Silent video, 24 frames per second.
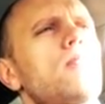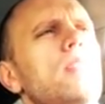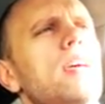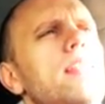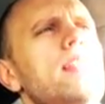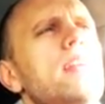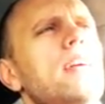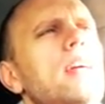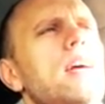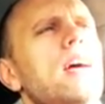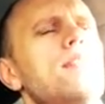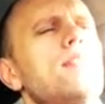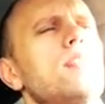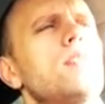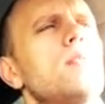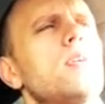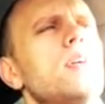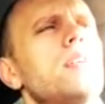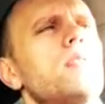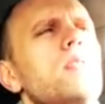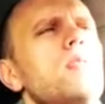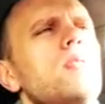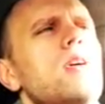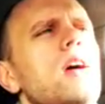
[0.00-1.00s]
think
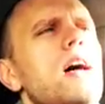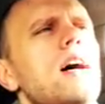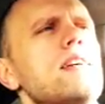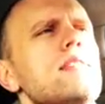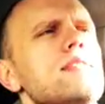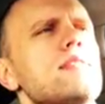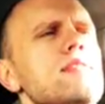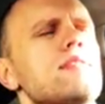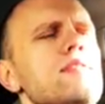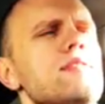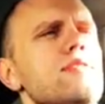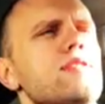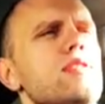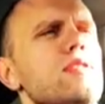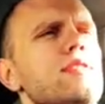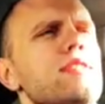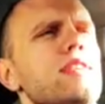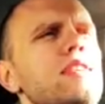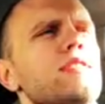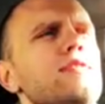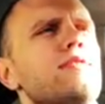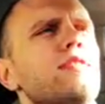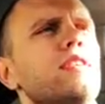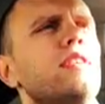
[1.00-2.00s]
everyone who has
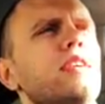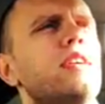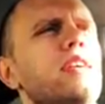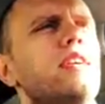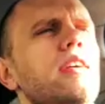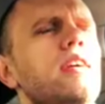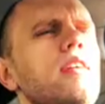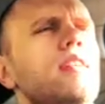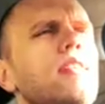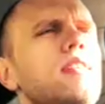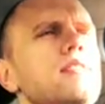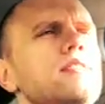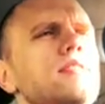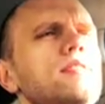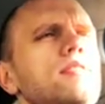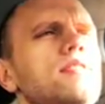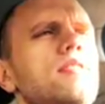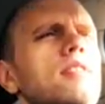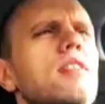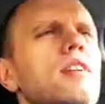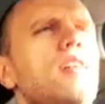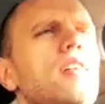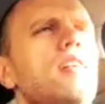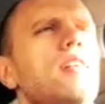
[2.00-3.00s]
successfully
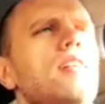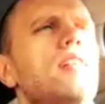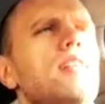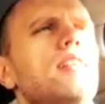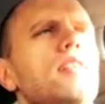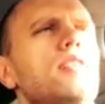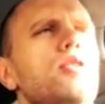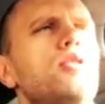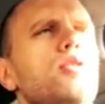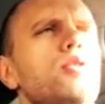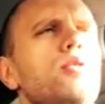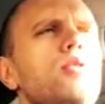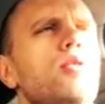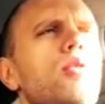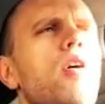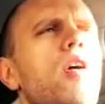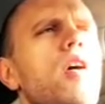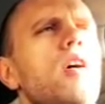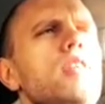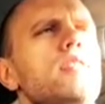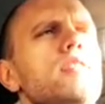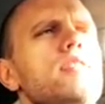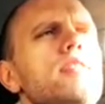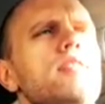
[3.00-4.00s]

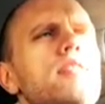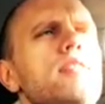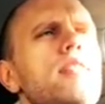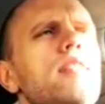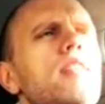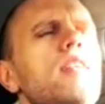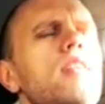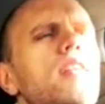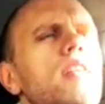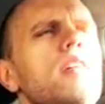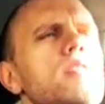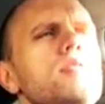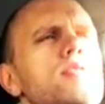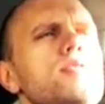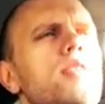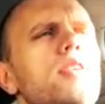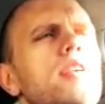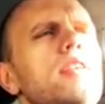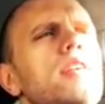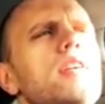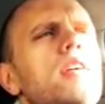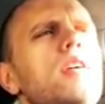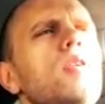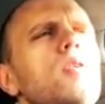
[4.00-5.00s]
grokked the
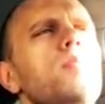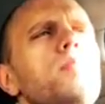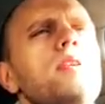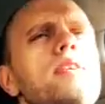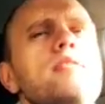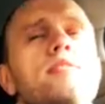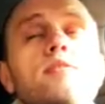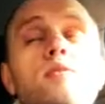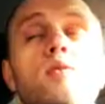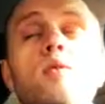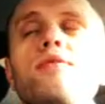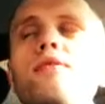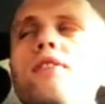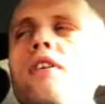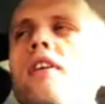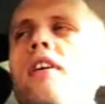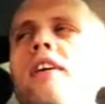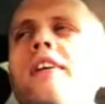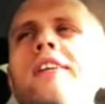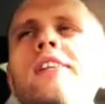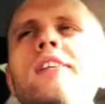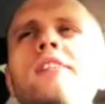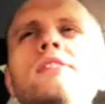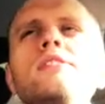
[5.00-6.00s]
Serenity code base so
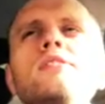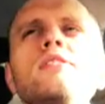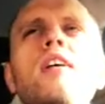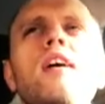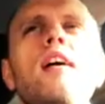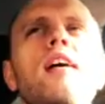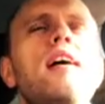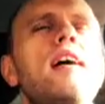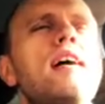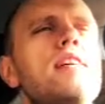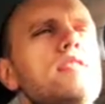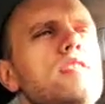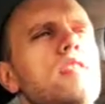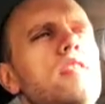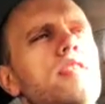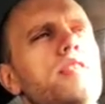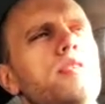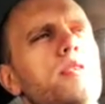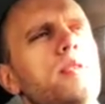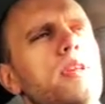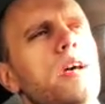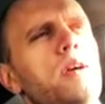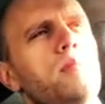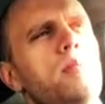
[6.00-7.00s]
far has gone
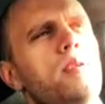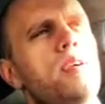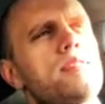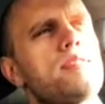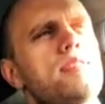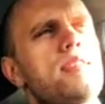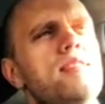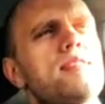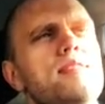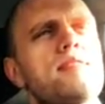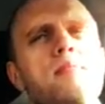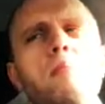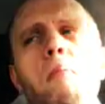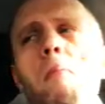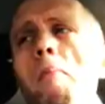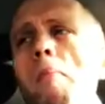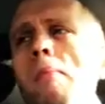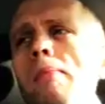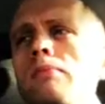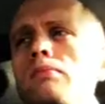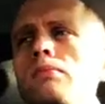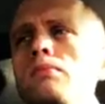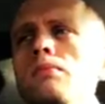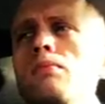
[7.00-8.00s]
through that process.
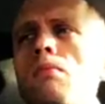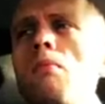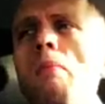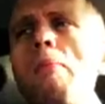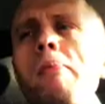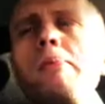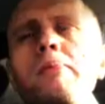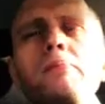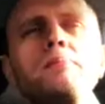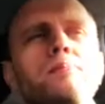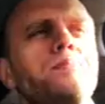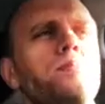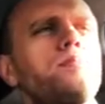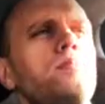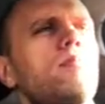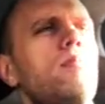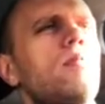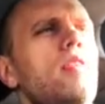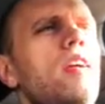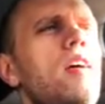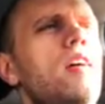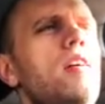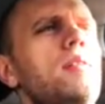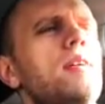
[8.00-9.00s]

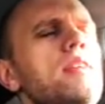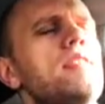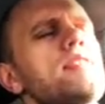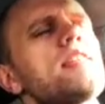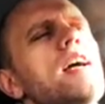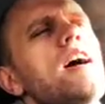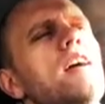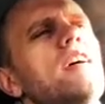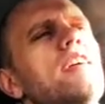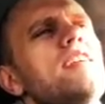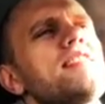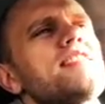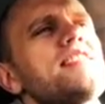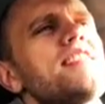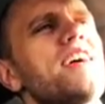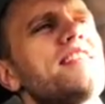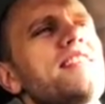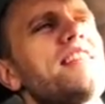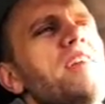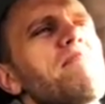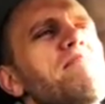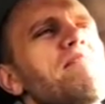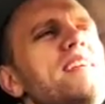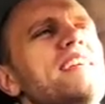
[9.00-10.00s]
I mean, it's not
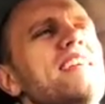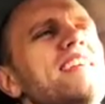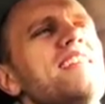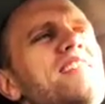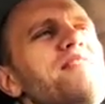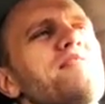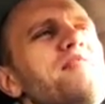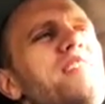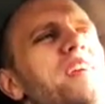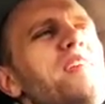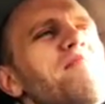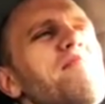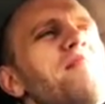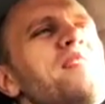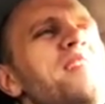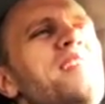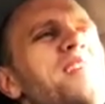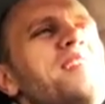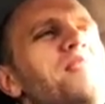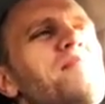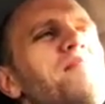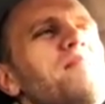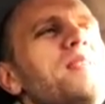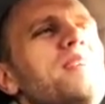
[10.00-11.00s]
that many of them,
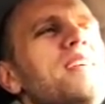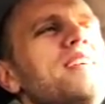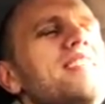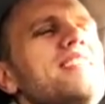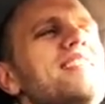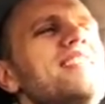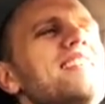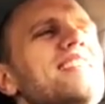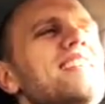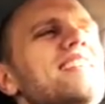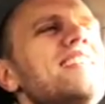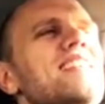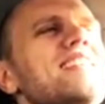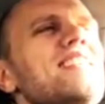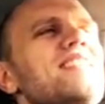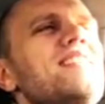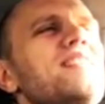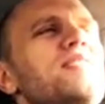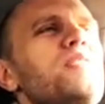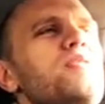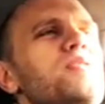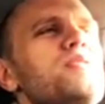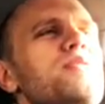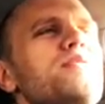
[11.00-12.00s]
but
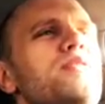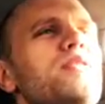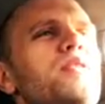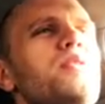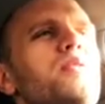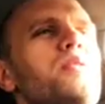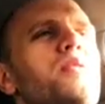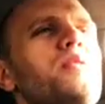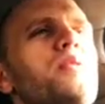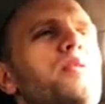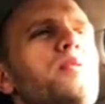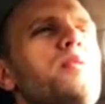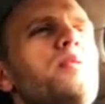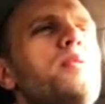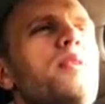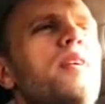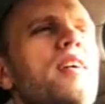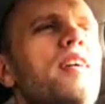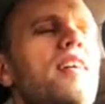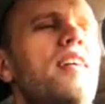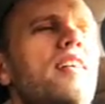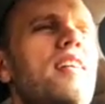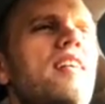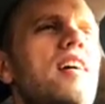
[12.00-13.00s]
those of you who
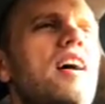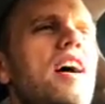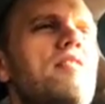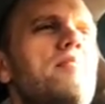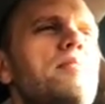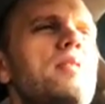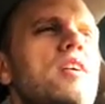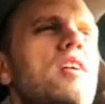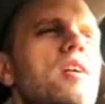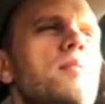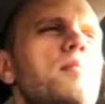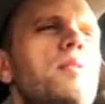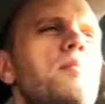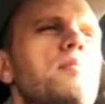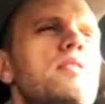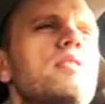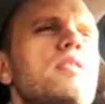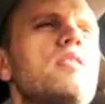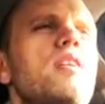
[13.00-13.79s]
have become a bit